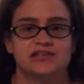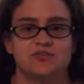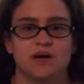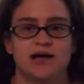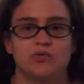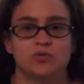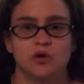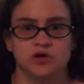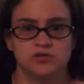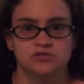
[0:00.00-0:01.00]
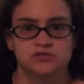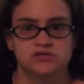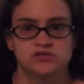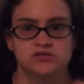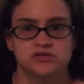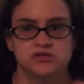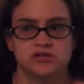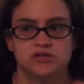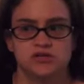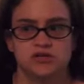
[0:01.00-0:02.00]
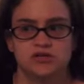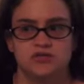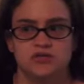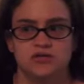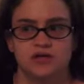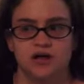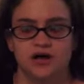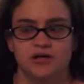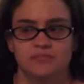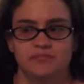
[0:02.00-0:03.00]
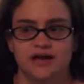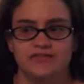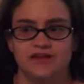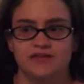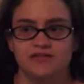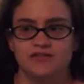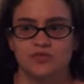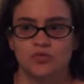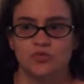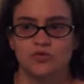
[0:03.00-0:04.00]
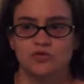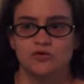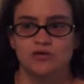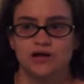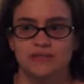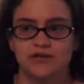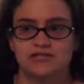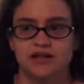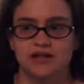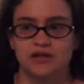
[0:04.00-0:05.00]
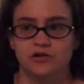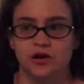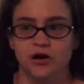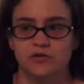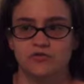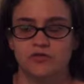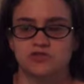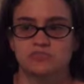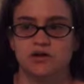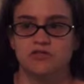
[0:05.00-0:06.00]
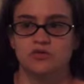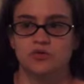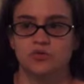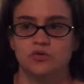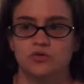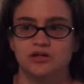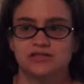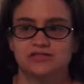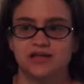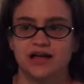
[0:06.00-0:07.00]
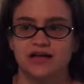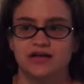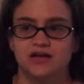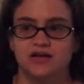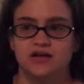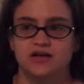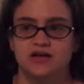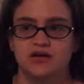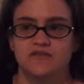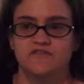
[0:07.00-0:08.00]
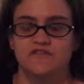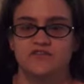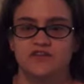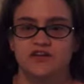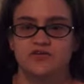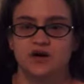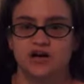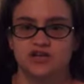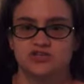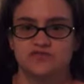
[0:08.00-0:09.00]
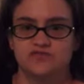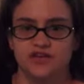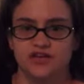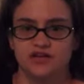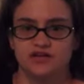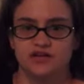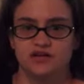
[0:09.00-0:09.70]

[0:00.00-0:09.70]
that are by roads. Um, I think the rule, I mean, it's not like a law, of course, but the rule is like 50 to 100 feet